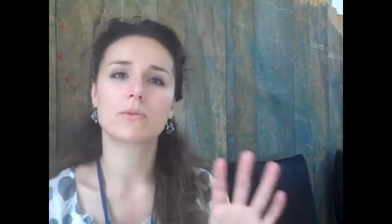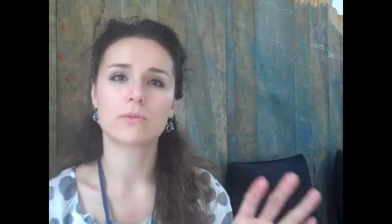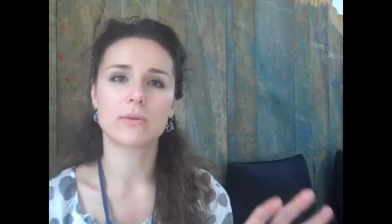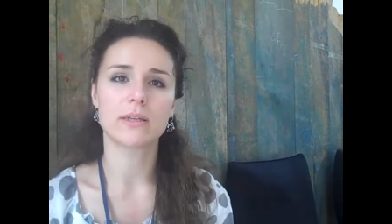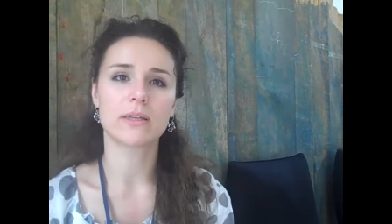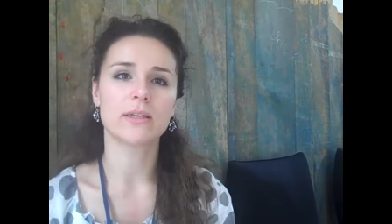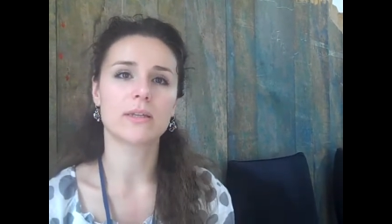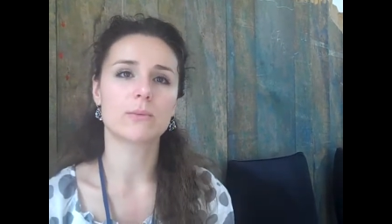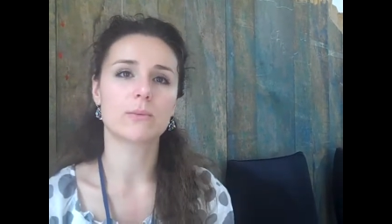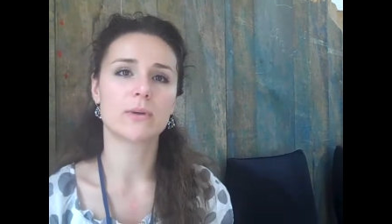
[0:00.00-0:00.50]

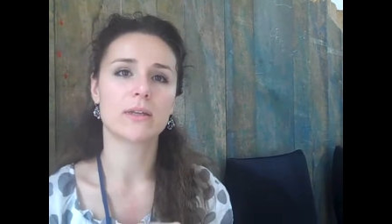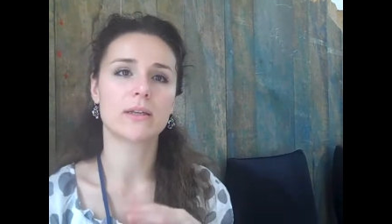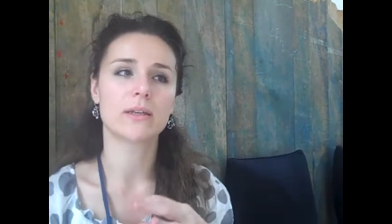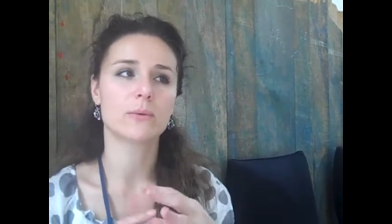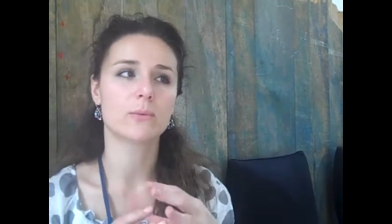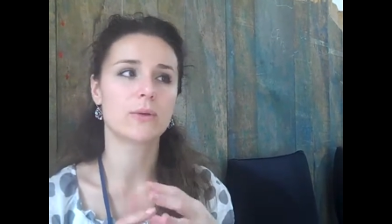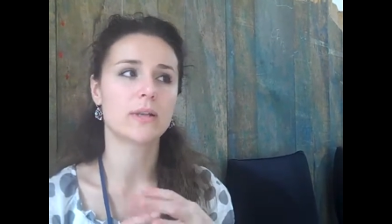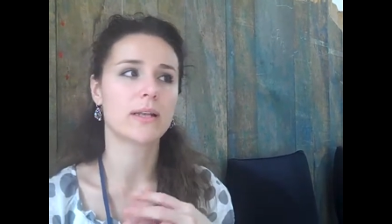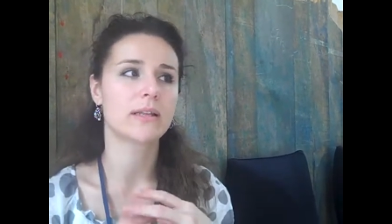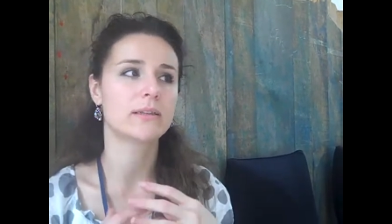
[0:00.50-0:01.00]
we, we,
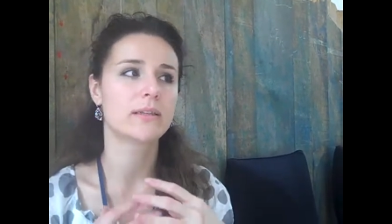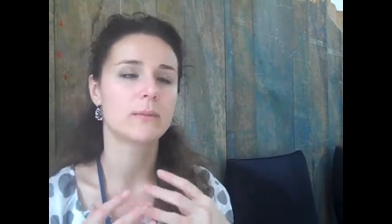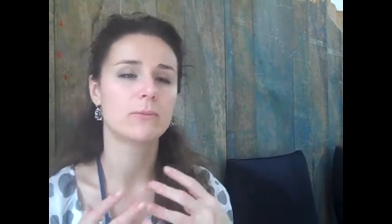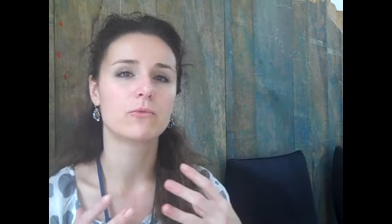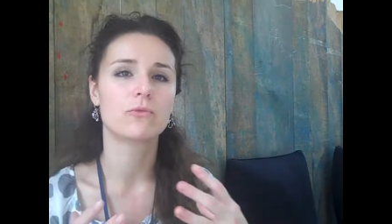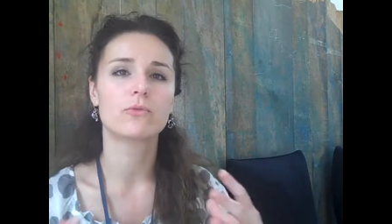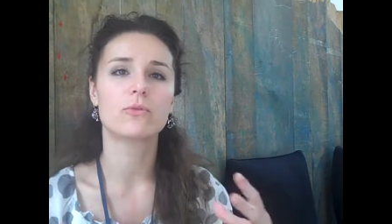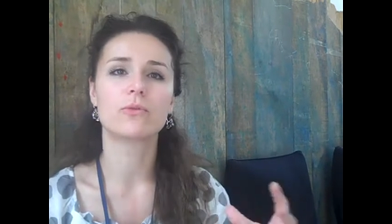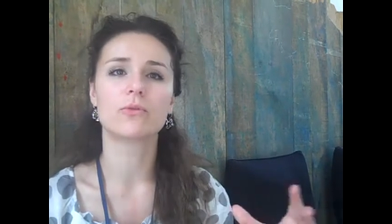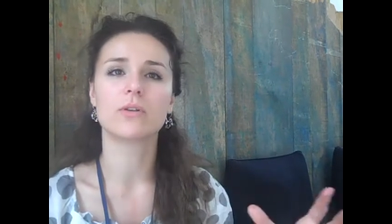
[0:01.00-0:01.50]
we let them
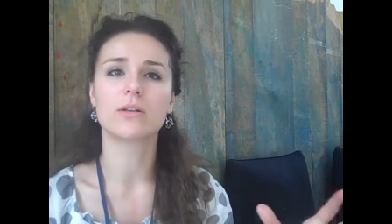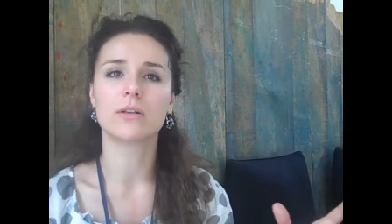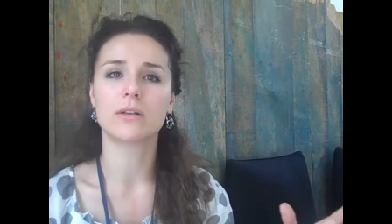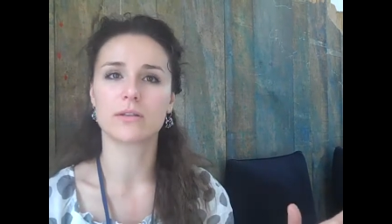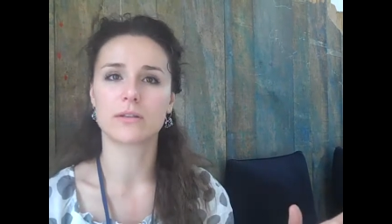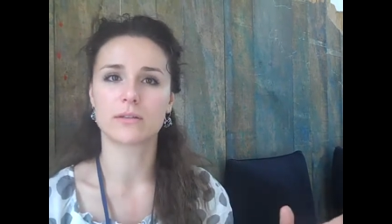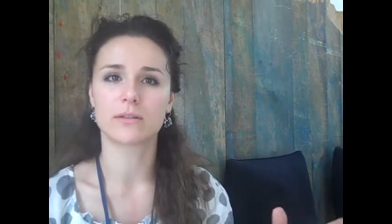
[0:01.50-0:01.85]
full, uh,